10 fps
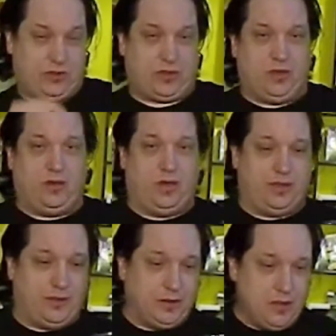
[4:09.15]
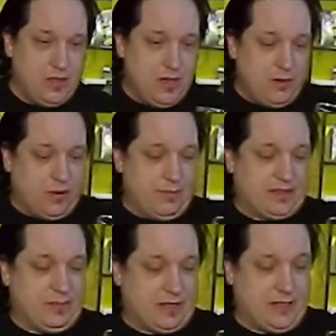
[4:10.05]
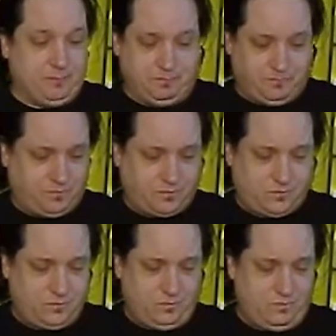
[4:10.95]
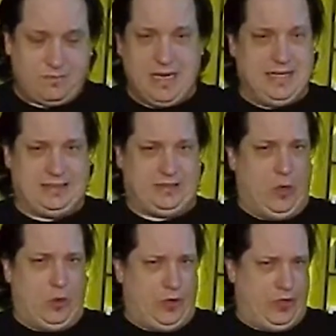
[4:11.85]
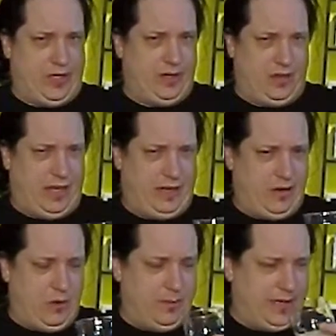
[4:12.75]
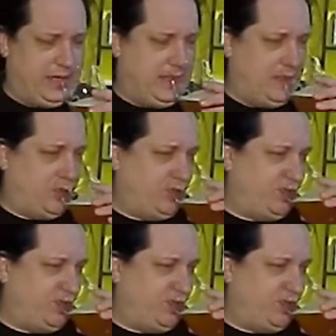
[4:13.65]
little under what I'm expecting. It's so good. Oh my god.